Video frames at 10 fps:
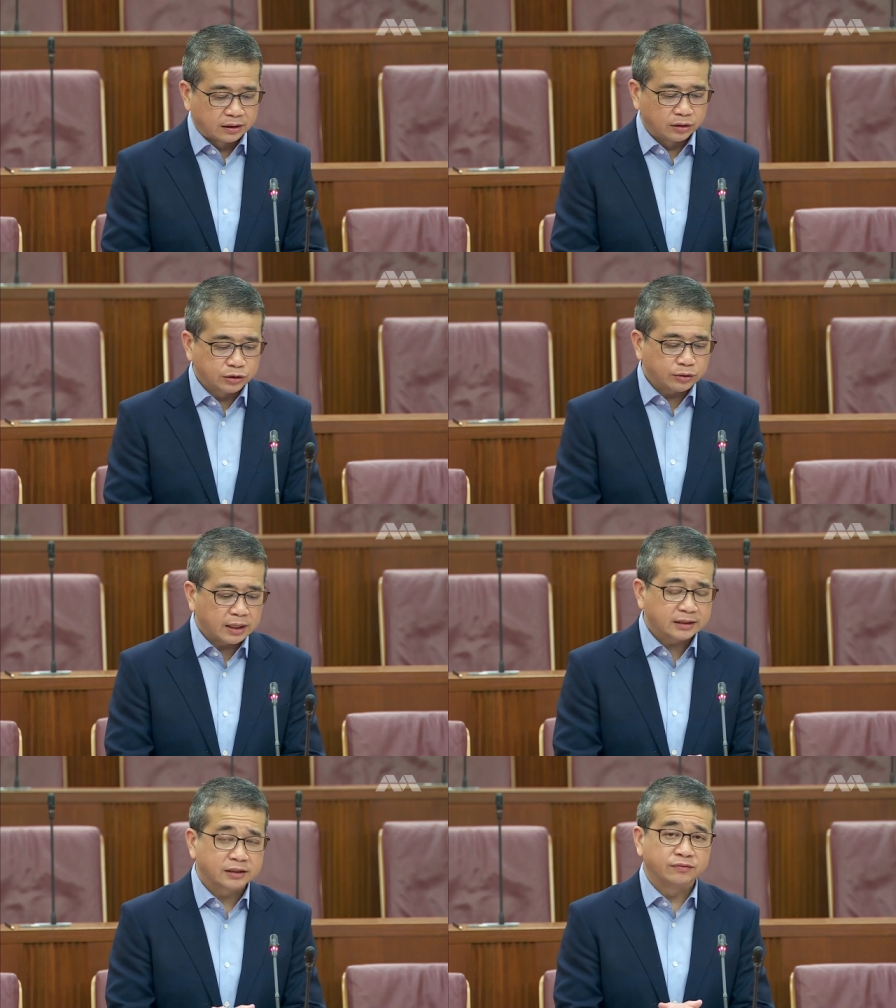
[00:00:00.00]
He also
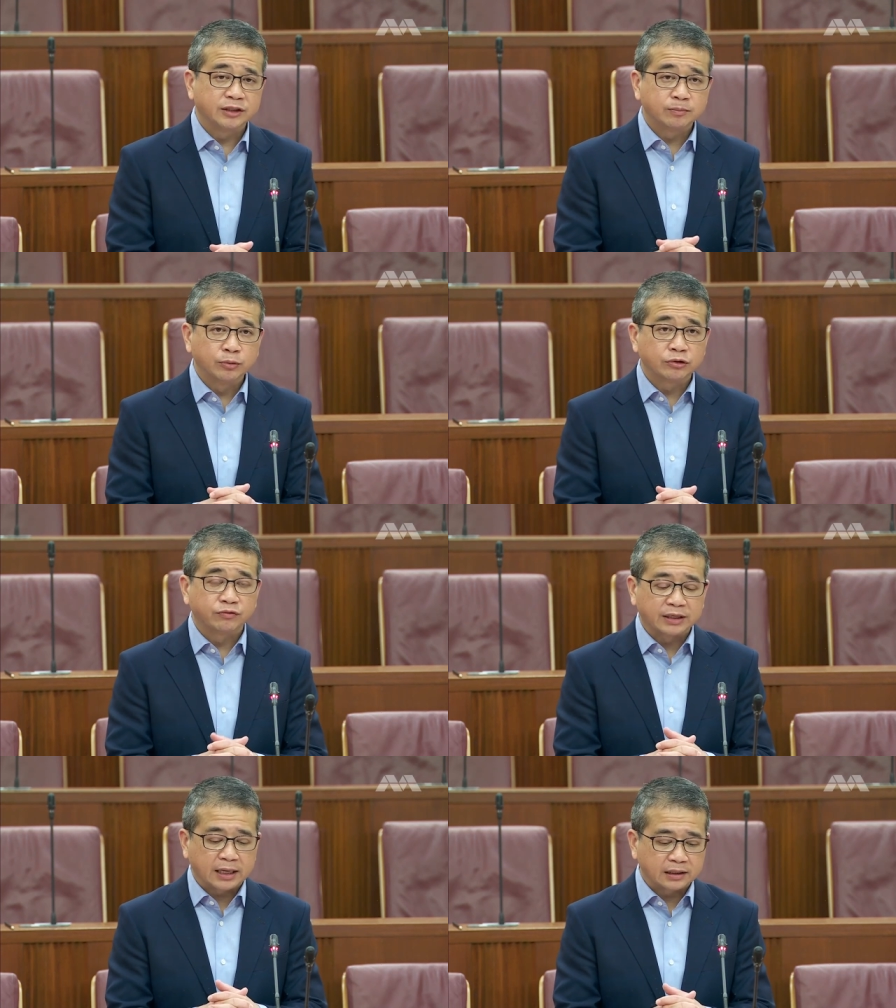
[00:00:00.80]
asked if
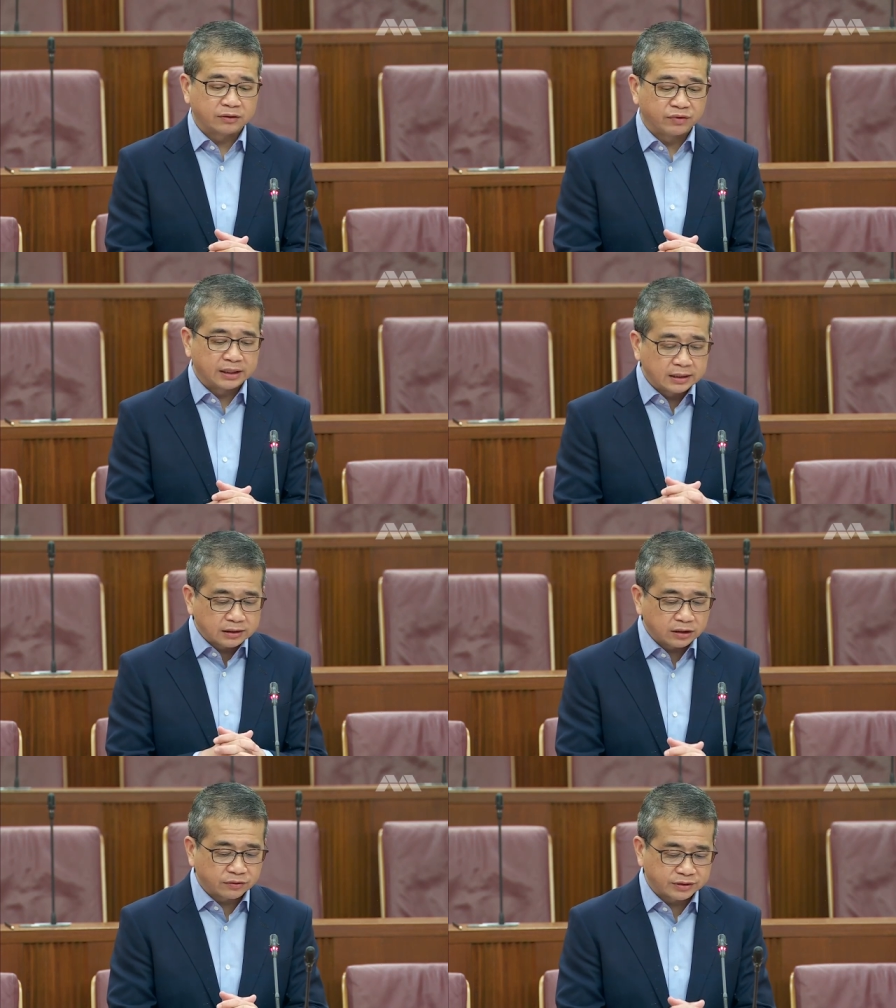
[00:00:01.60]
disputes regarding the
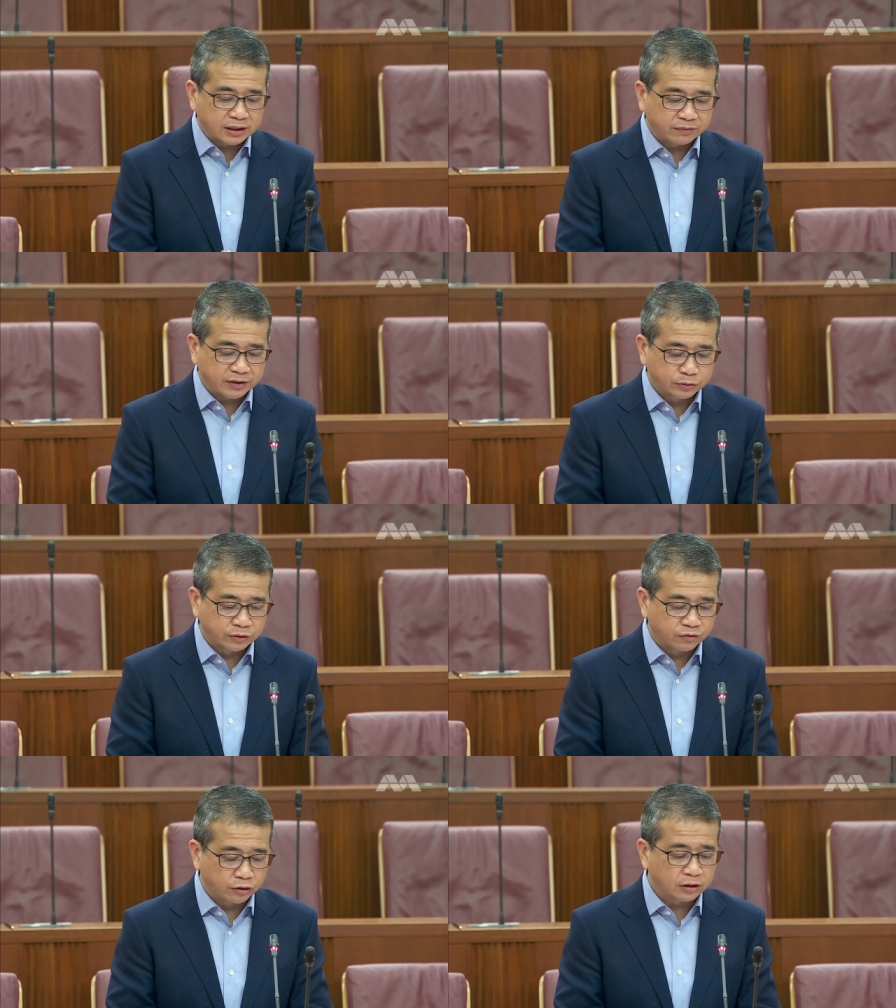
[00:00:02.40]
validity of CFAs
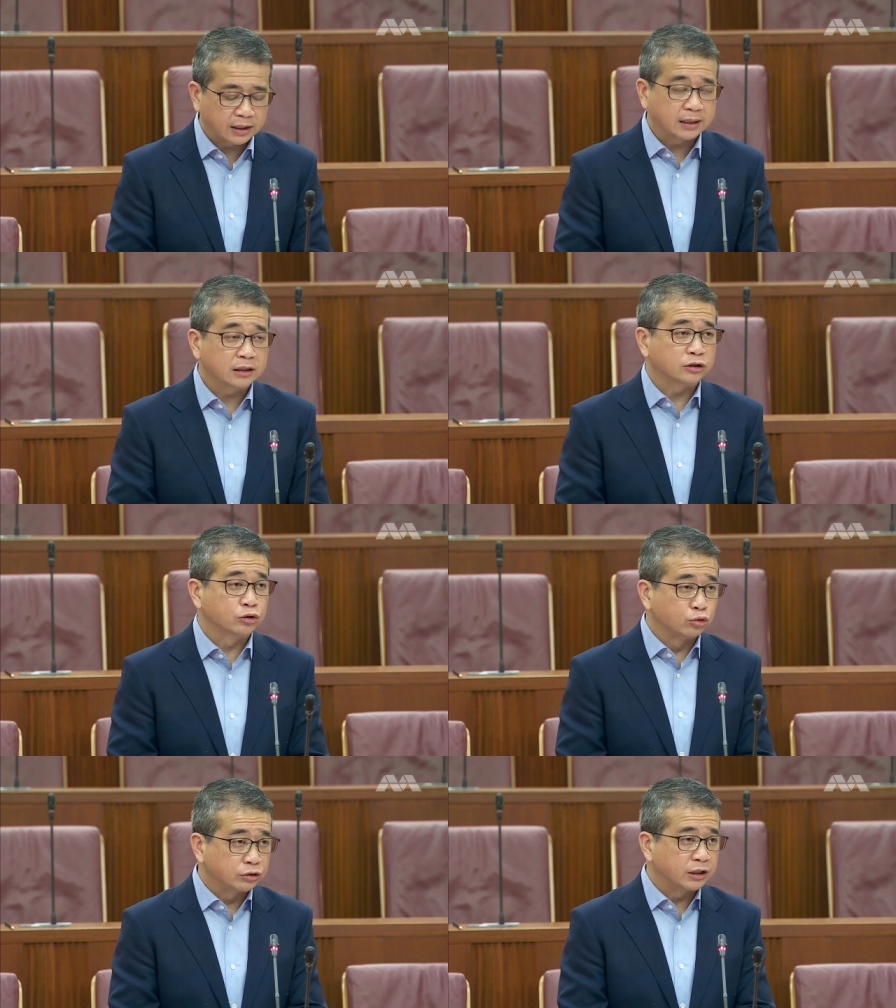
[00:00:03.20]
would fall under the
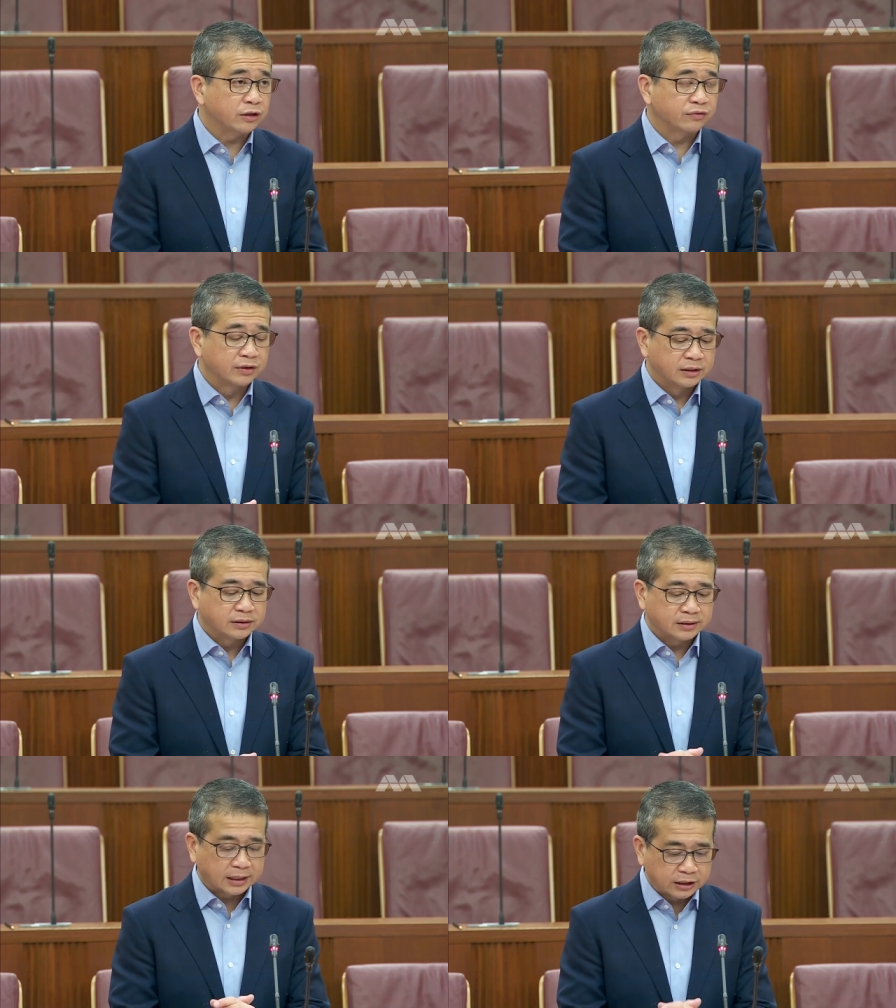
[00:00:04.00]
scrutiny of
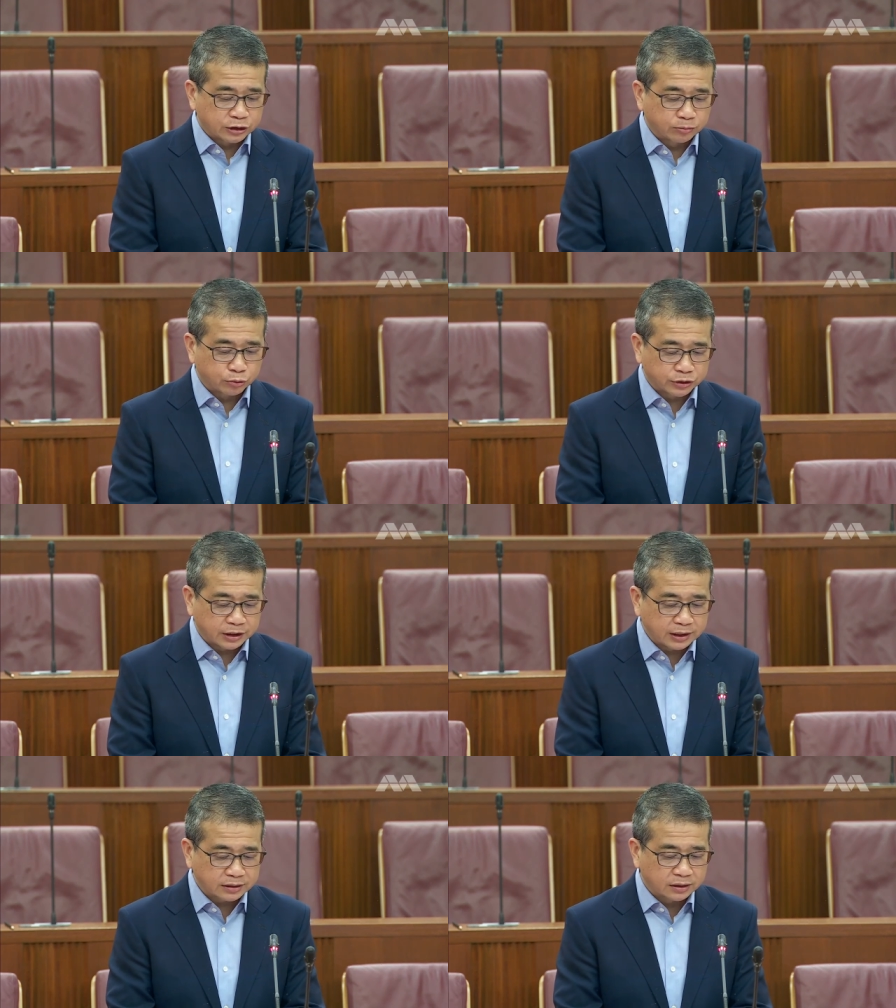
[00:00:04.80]
taxation
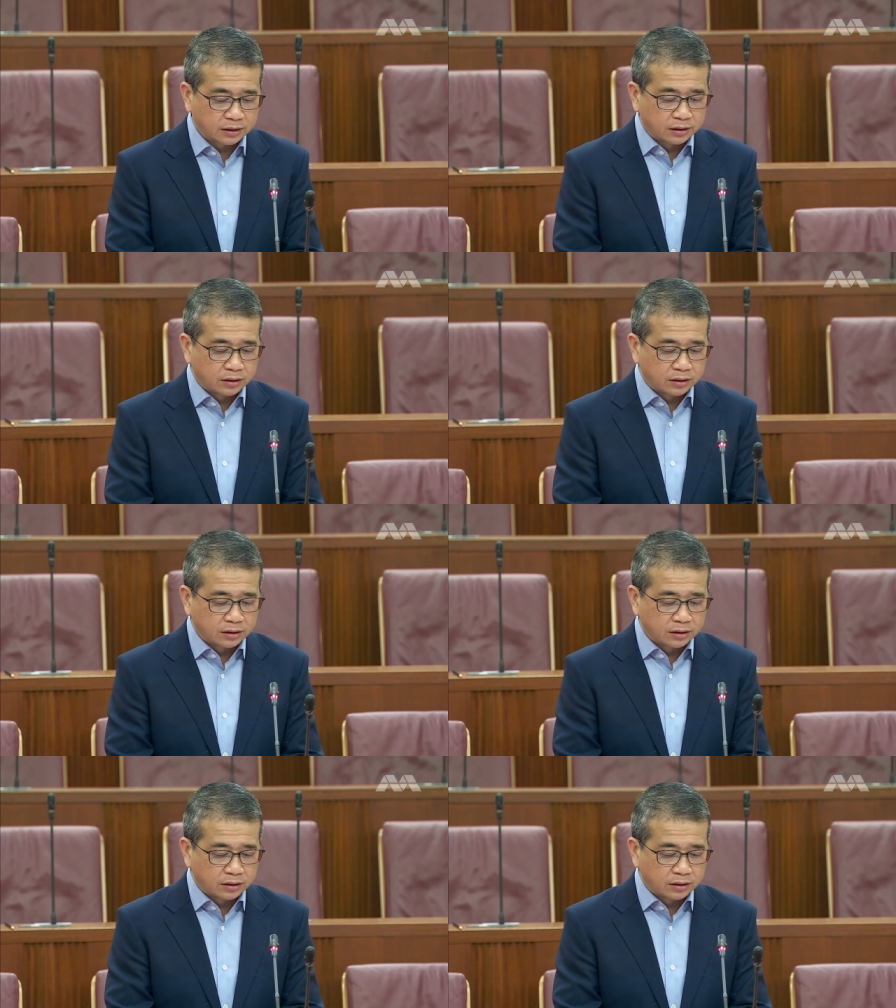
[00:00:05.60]
proceedings